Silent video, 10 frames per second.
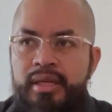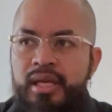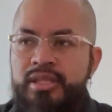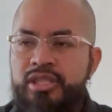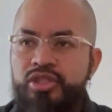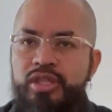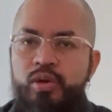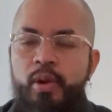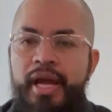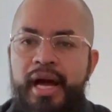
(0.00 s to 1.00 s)
It's interesting
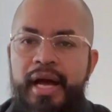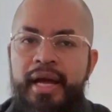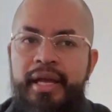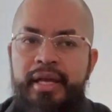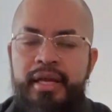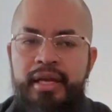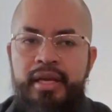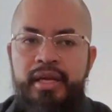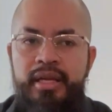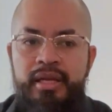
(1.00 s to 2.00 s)
the way I
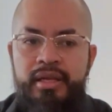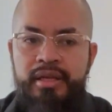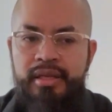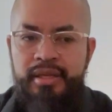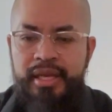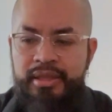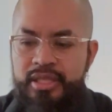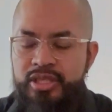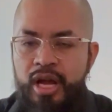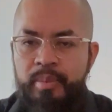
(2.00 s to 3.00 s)
get
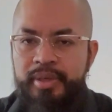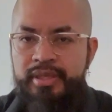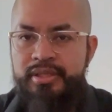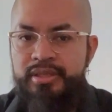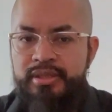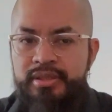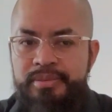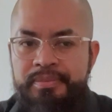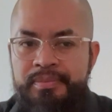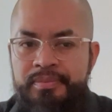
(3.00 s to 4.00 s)
these topics.
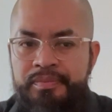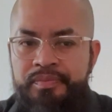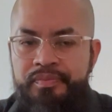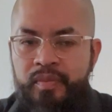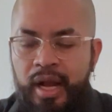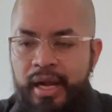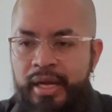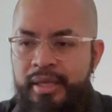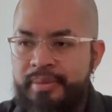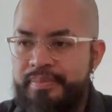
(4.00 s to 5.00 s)

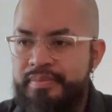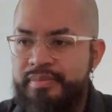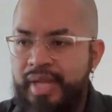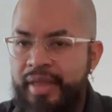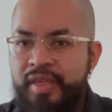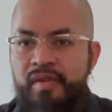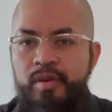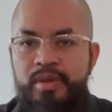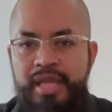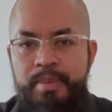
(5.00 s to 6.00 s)
I think of
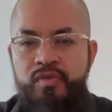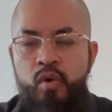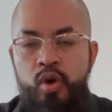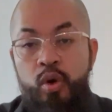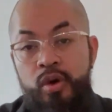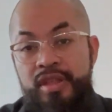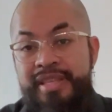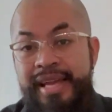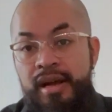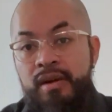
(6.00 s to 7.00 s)
them the day before or the
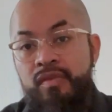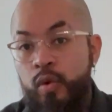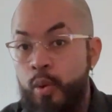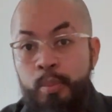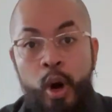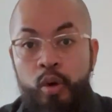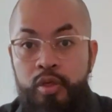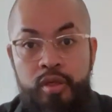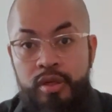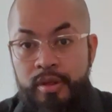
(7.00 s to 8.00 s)
day of or both.